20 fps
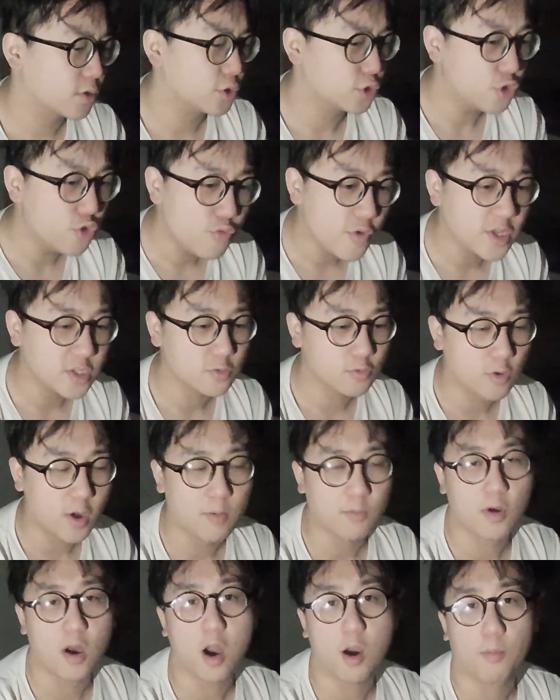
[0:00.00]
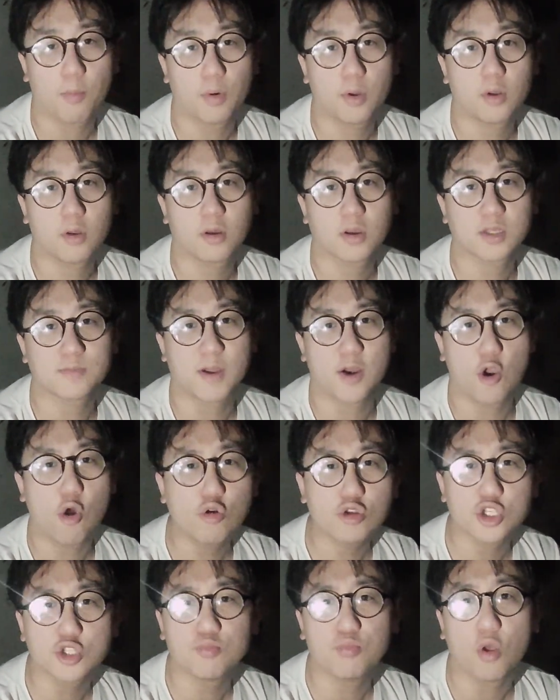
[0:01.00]
Two reasons why I'm up. My
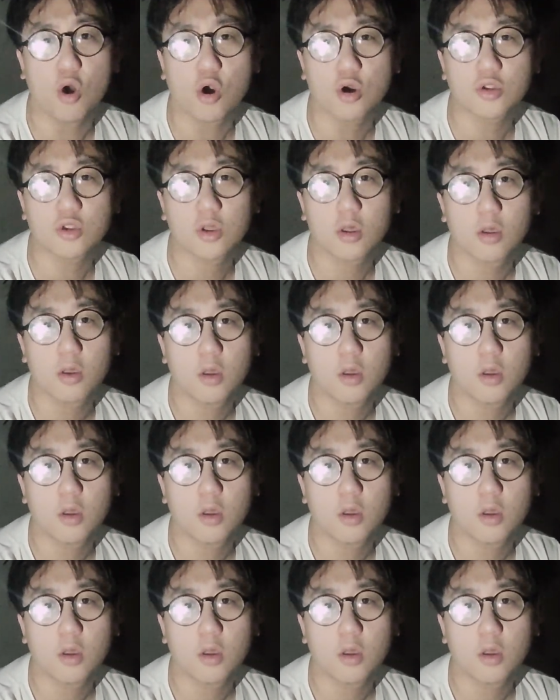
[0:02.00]
nose is blocked.